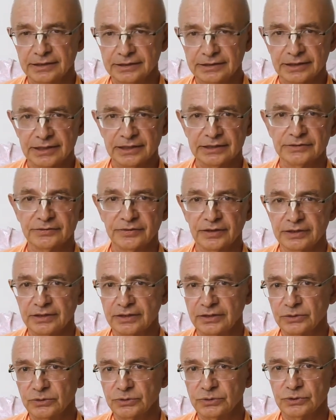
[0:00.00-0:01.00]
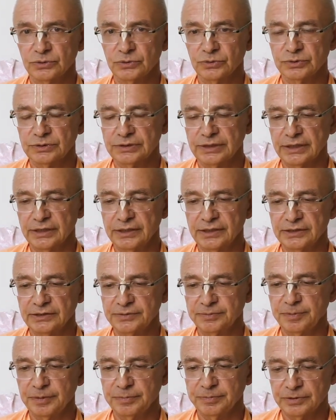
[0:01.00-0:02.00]
Saraswati used to say, these
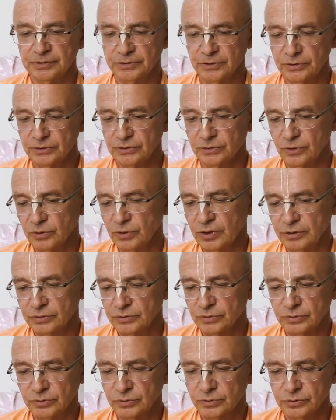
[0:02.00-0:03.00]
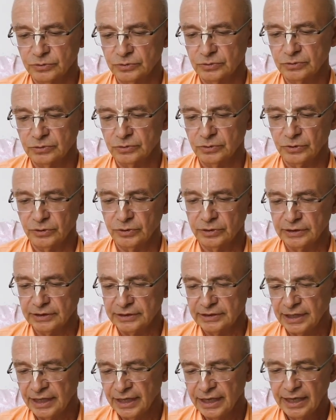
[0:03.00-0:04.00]
people don't know how to go to
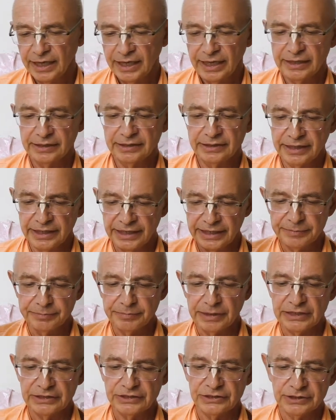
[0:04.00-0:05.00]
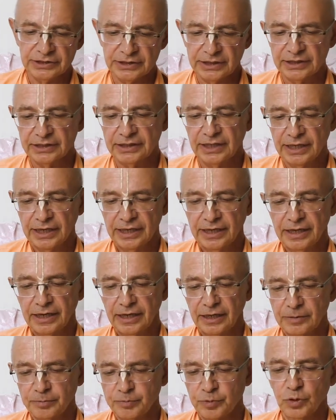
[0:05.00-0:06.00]
toilet, and they imagine that
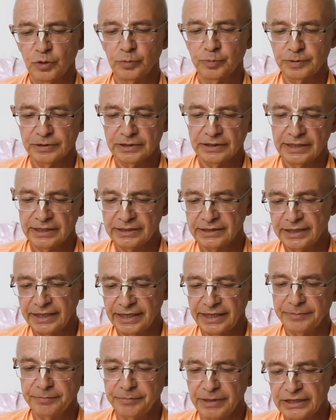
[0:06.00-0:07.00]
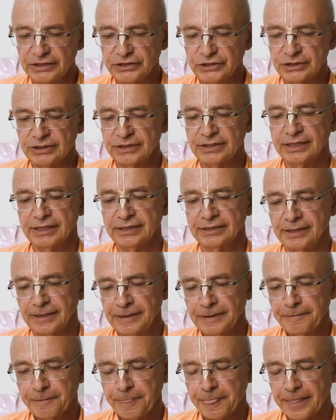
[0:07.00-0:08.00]
properly, and they imagine that
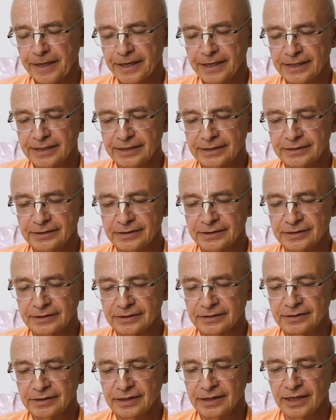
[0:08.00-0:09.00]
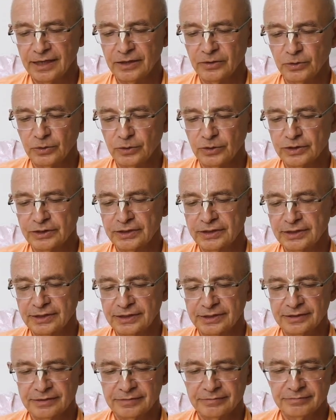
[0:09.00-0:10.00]
they are
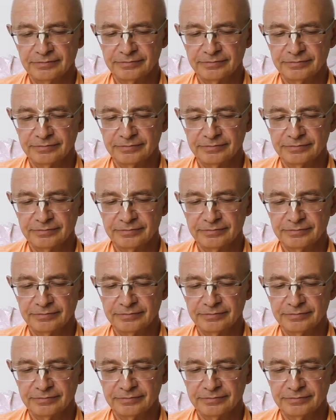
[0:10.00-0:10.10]
already,